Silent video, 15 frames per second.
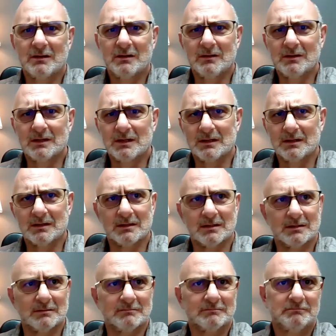to
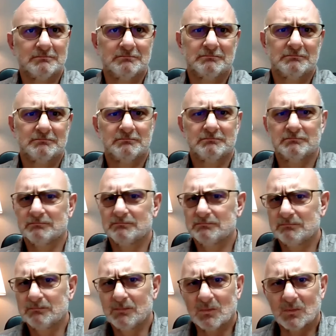good,
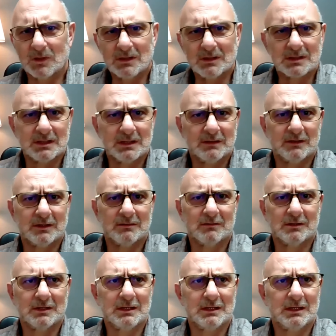what do you say that
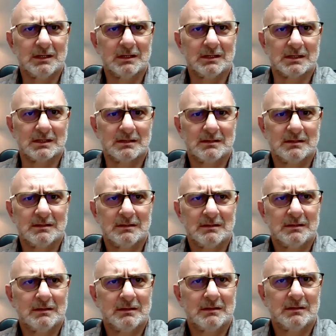word in English?
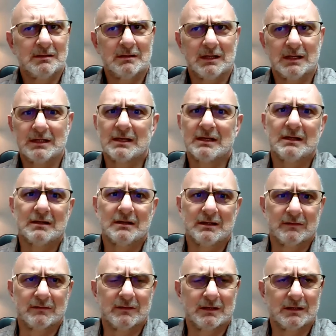Later in
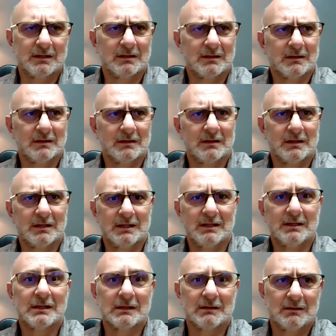life, I
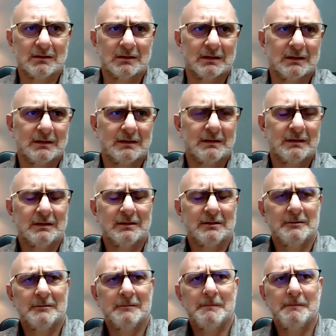learned a lot.
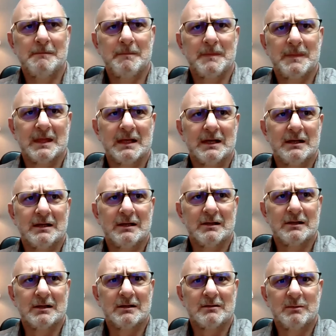
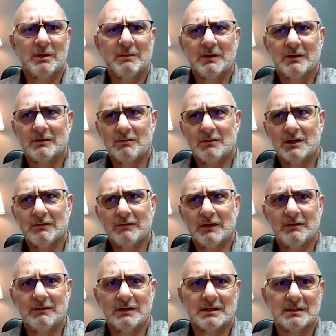And I remember one
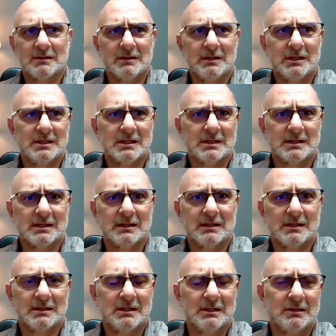thing with Rhodesians,
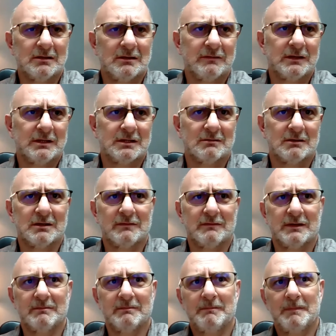that actually two things. One
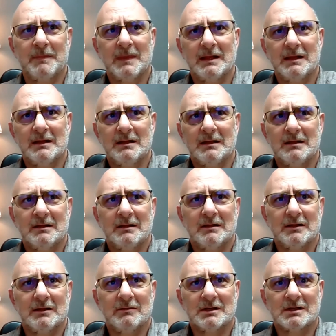of them,
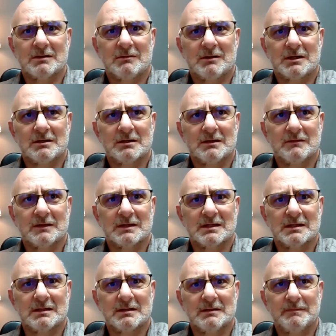he was a warrant
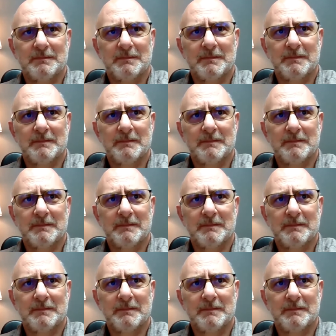officer,